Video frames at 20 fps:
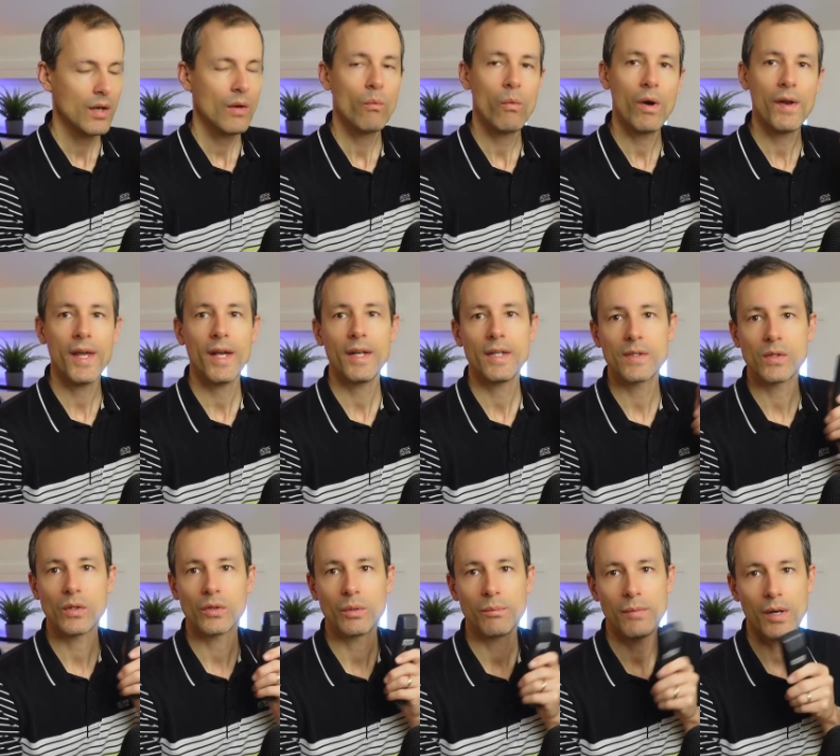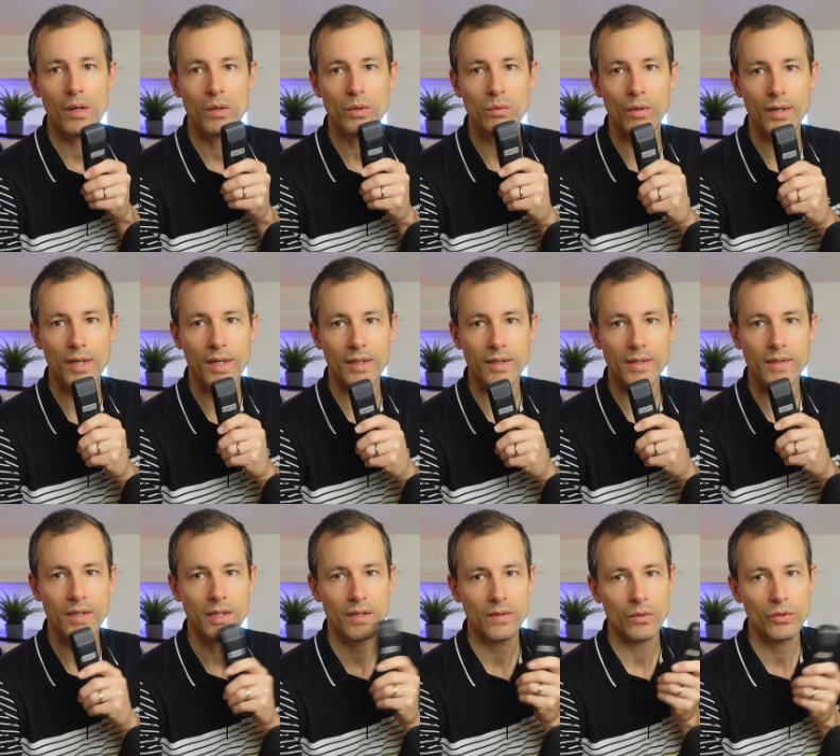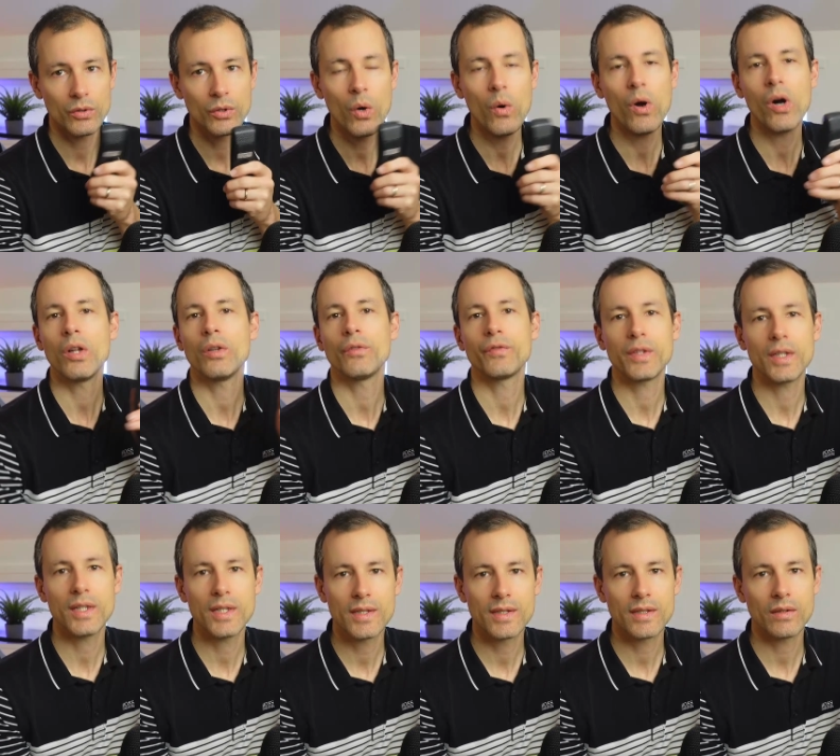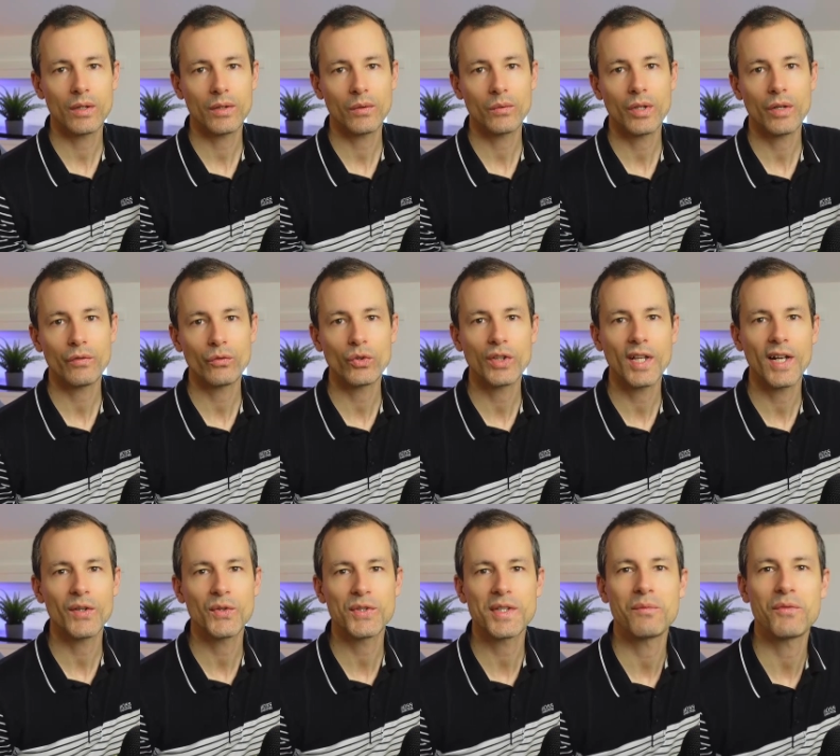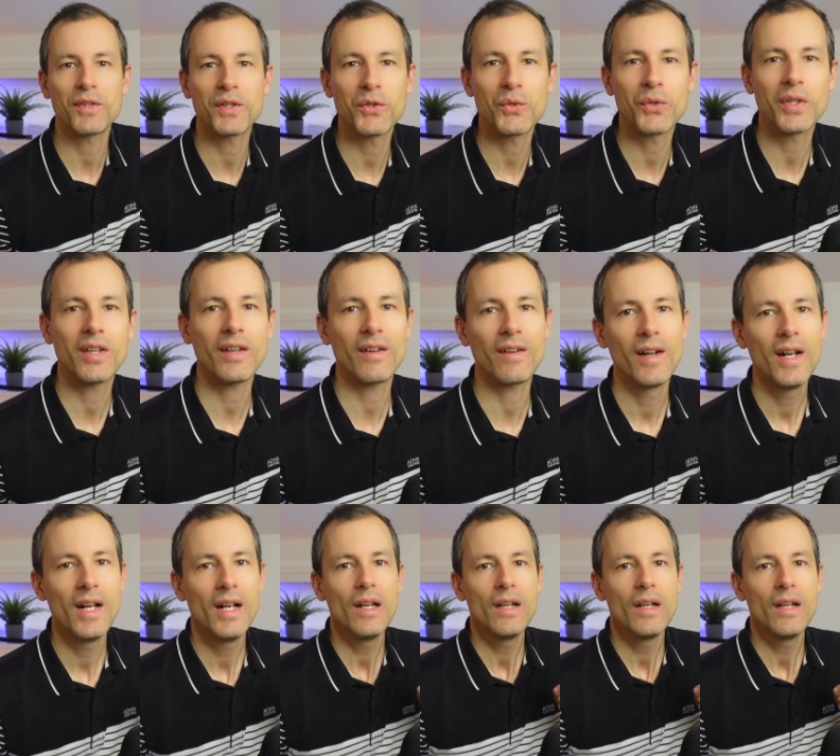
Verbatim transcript: One hand is on the mouse, one hand is here. So you know all of this. So I don't have to tell you something new here.